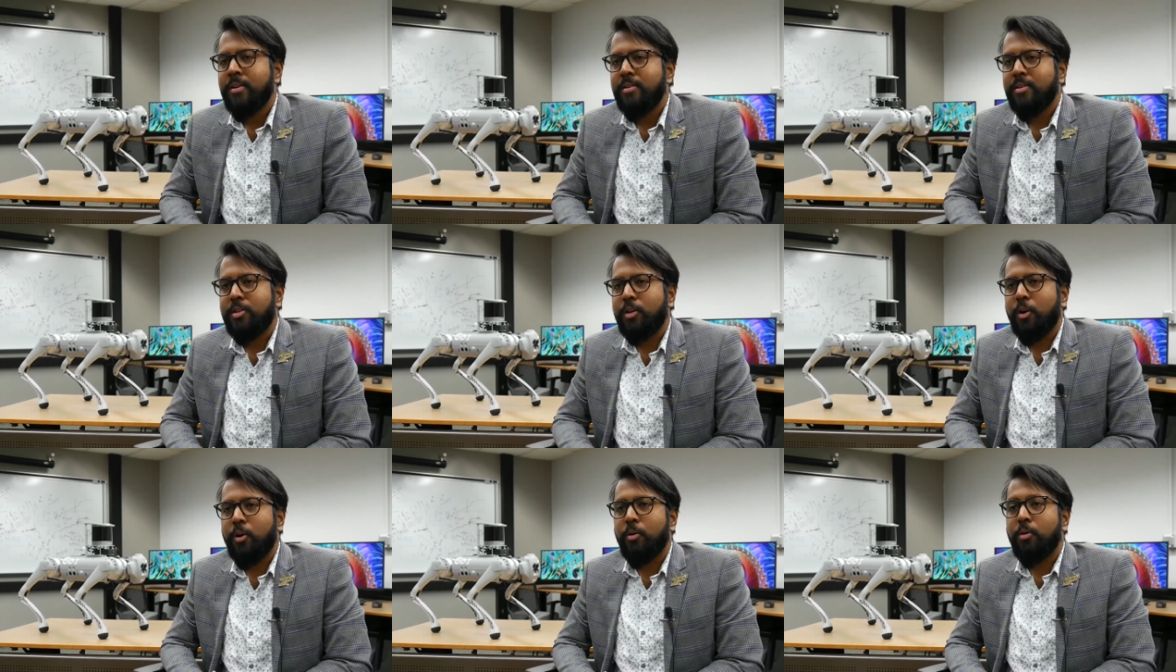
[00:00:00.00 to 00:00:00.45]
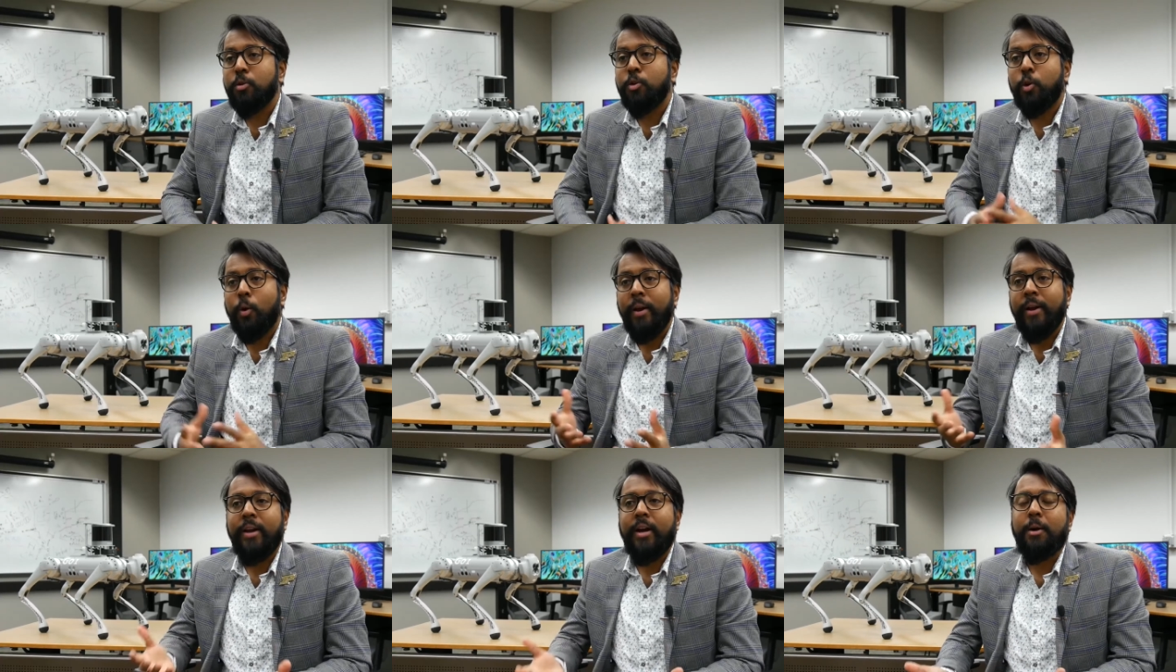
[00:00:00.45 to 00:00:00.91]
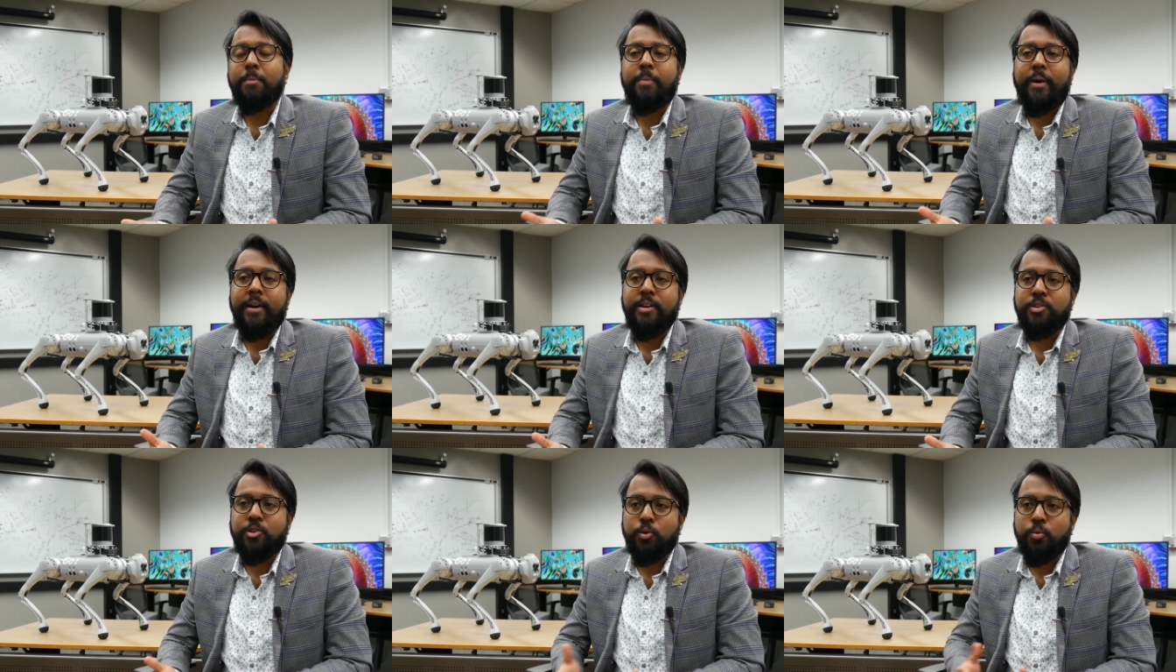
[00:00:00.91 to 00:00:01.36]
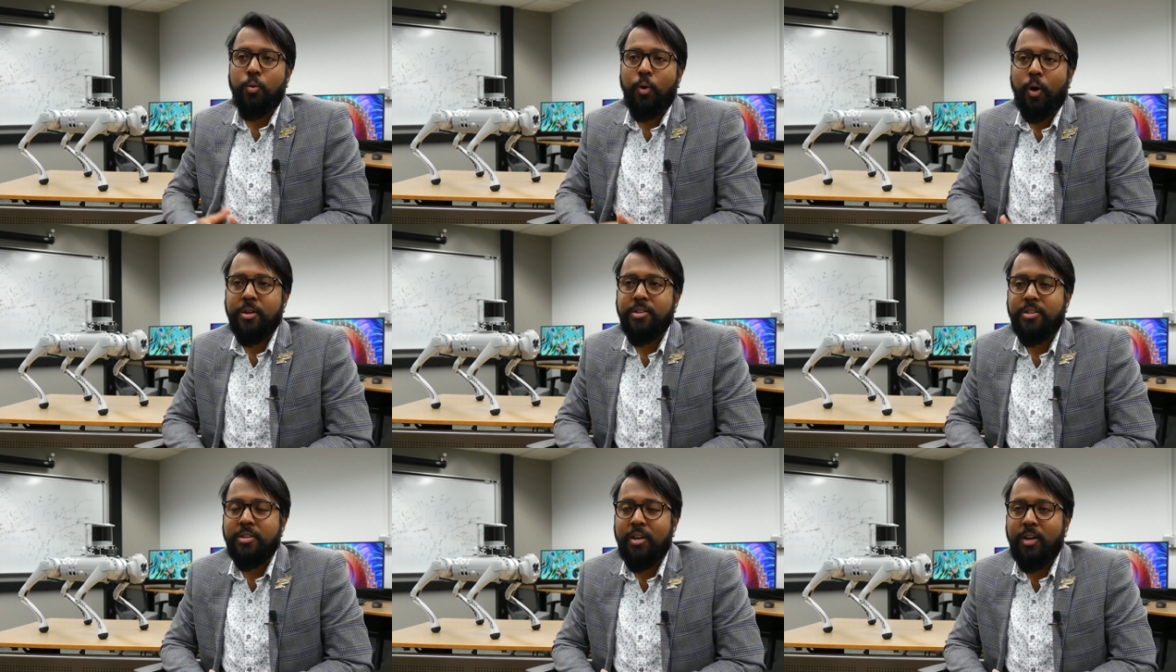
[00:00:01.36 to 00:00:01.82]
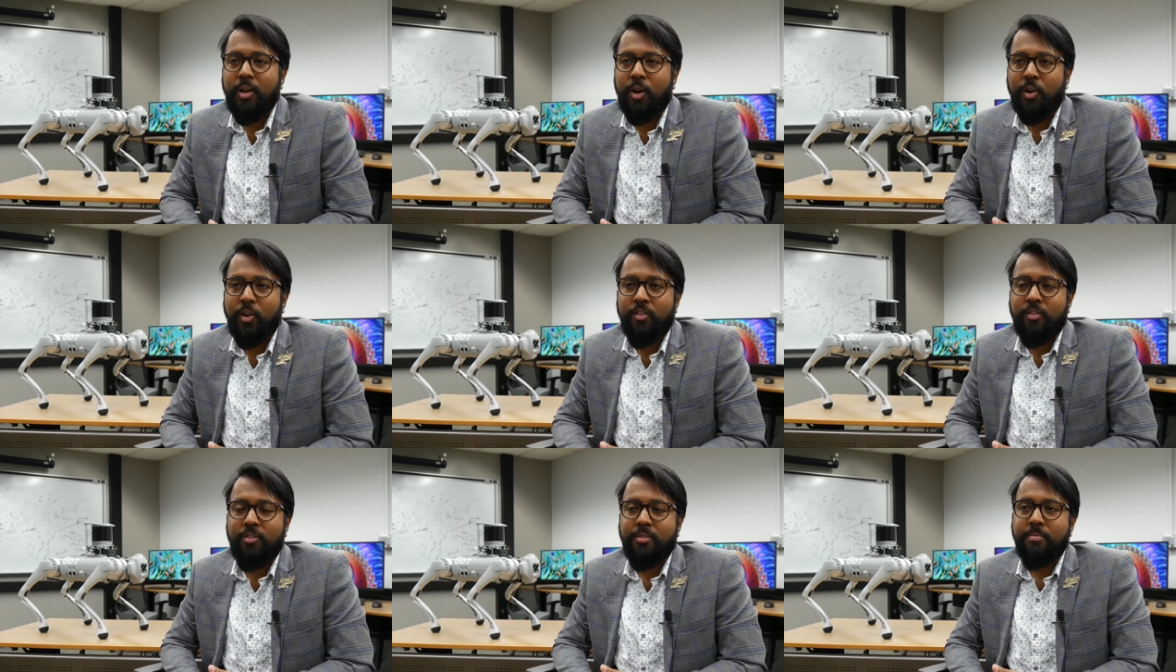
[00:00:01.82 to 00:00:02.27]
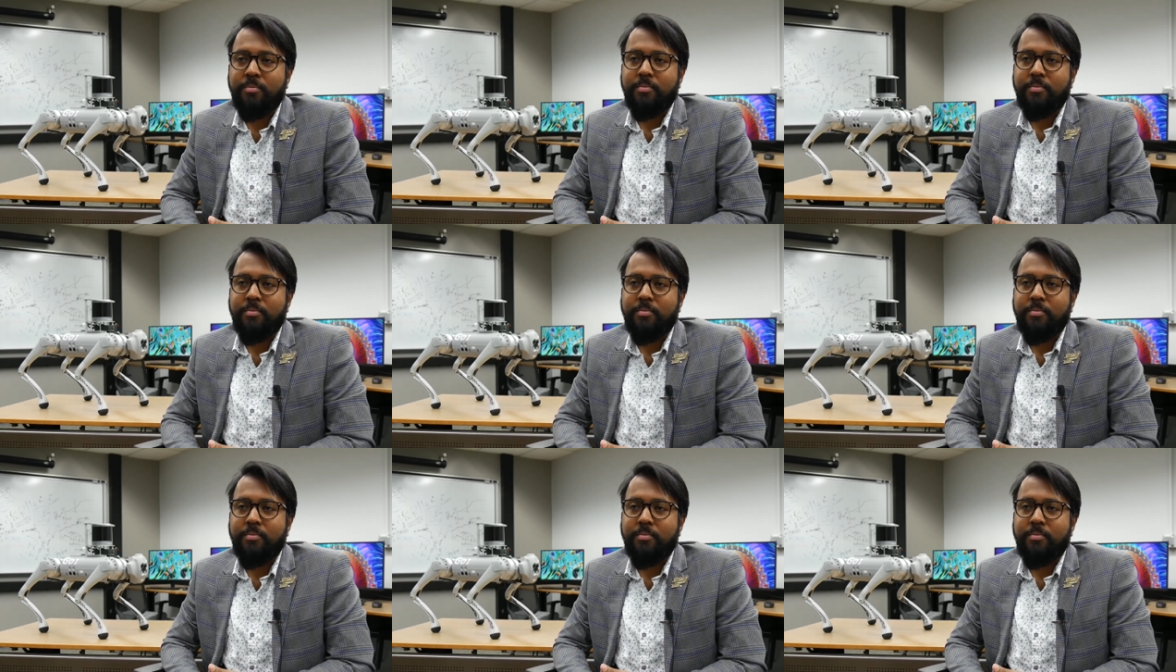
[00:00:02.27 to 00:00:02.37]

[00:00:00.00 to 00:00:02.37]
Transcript: So, growing up, I used to watch a lot of